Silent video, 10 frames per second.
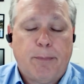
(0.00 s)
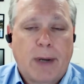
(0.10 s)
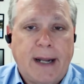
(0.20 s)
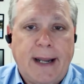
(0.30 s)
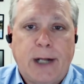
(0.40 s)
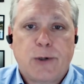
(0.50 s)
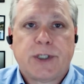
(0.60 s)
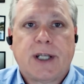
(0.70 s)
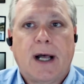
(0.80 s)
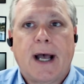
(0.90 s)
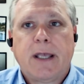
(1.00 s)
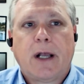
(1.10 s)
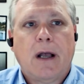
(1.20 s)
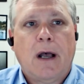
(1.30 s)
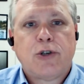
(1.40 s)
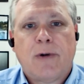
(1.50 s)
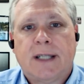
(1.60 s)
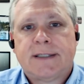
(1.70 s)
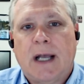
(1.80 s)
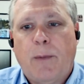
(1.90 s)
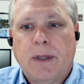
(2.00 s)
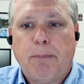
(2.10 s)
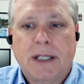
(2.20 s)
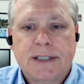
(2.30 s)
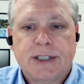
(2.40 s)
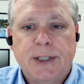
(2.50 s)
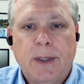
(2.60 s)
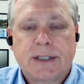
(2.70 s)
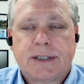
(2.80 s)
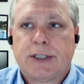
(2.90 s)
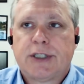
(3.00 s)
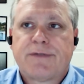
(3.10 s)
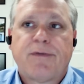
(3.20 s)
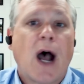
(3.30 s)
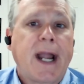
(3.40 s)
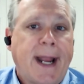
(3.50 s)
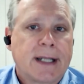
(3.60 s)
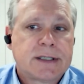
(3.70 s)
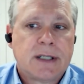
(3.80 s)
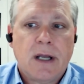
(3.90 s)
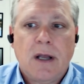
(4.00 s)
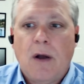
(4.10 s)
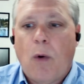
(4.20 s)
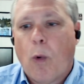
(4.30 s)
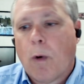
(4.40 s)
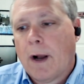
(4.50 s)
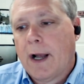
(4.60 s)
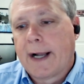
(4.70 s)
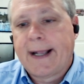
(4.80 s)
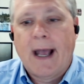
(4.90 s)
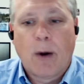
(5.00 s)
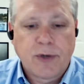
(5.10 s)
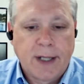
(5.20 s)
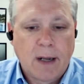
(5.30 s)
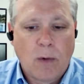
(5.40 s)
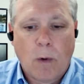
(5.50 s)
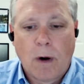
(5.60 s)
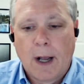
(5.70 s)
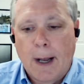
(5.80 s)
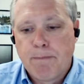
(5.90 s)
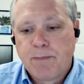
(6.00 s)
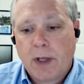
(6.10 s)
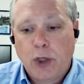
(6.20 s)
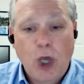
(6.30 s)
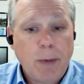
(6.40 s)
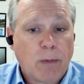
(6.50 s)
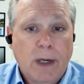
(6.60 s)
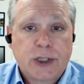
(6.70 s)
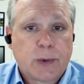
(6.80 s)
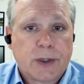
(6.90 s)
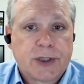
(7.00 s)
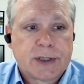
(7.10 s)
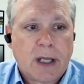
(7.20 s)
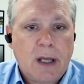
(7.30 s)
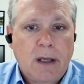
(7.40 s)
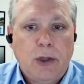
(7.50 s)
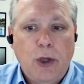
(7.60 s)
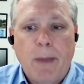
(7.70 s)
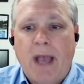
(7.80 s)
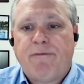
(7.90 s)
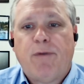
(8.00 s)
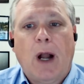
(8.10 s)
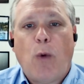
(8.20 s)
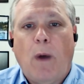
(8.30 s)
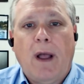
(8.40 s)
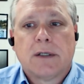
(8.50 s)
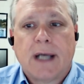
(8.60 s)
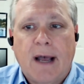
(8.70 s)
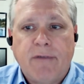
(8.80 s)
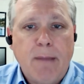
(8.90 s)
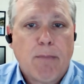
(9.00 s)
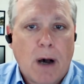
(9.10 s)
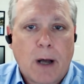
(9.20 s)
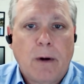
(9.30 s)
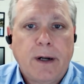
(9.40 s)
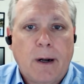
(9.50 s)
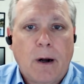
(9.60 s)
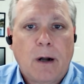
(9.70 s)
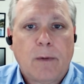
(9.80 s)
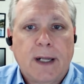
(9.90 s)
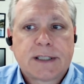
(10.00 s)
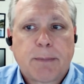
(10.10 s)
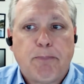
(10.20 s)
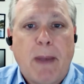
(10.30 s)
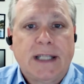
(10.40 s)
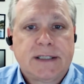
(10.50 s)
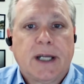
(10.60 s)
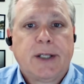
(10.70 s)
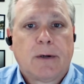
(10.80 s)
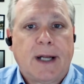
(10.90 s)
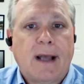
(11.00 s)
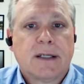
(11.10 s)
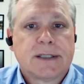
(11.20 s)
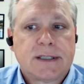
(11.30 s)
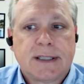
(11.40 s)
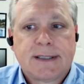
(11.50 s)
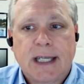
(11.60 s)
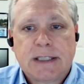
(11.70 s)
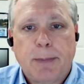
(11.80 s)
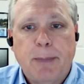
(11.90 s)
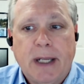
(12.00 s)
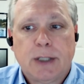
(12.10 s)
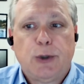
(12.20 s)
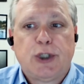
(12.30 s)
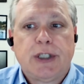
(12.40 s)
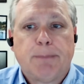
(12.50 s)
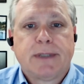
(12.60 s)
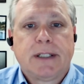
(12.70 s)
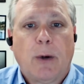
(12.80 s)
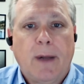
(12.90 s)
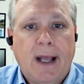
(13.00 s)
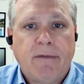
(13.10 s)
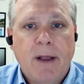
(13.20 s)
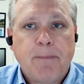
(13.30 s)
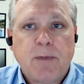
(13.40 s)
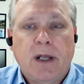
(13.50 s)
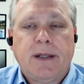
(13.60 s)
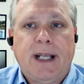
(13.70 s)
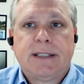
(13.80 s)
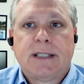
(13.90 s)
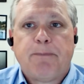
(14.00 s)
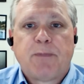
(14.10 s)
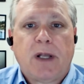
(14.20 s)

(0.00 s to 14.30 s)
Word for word: by nature is high. You contrast that with a business unit such as finance or uh, accounting or um, human resources. You may very well have a moderate inherent risk based on your analysis and assessment because you simply don't have these